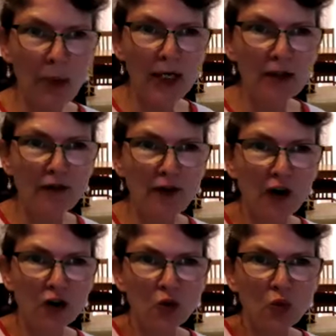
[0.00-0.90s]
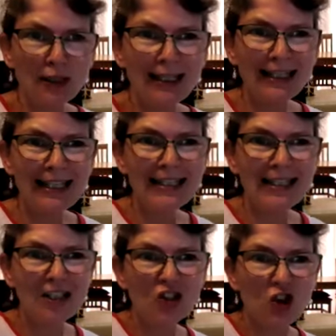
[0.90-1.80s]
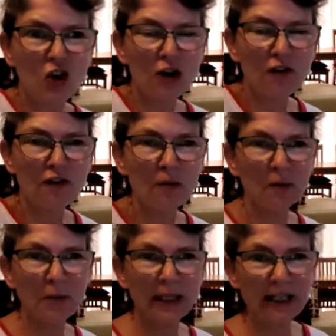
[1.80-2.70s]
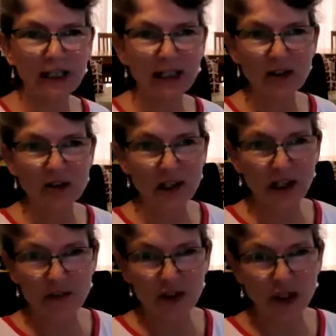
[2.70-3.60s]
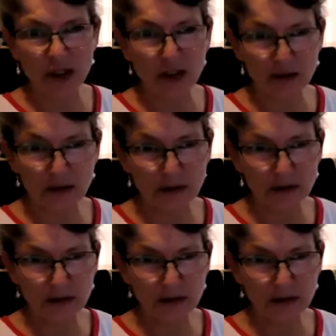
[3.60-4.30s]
print font with a lead-in join from the beginning, because they haven't a clue.